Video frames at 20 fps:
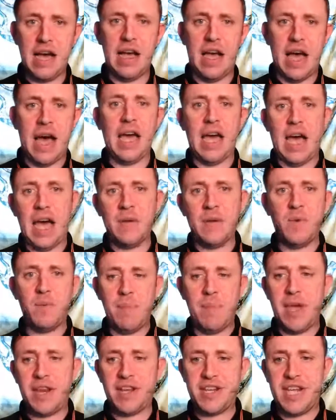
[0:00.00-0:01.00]
I would
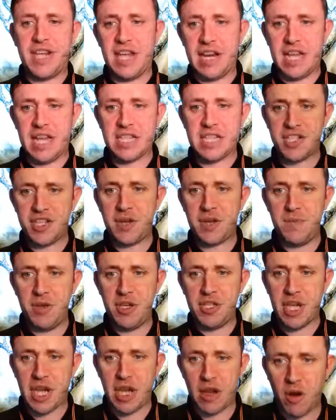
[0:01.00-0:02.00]
meditate listening to
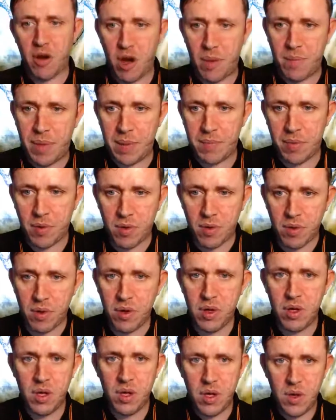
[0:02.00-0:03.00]
music. A lot of
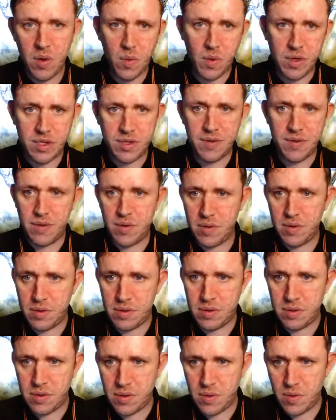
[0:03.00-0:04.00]
people would
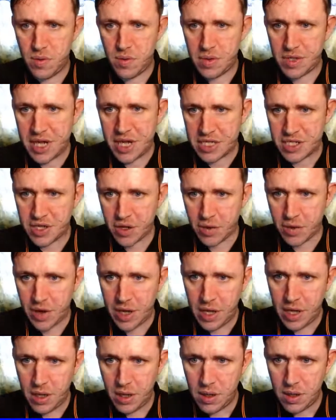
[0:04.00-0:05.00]

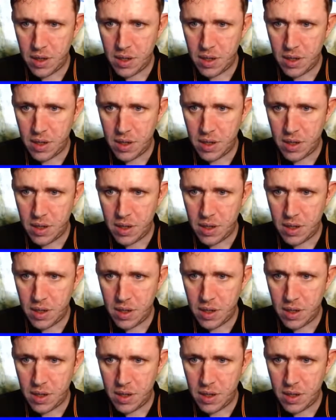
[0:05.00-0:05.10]
disagree.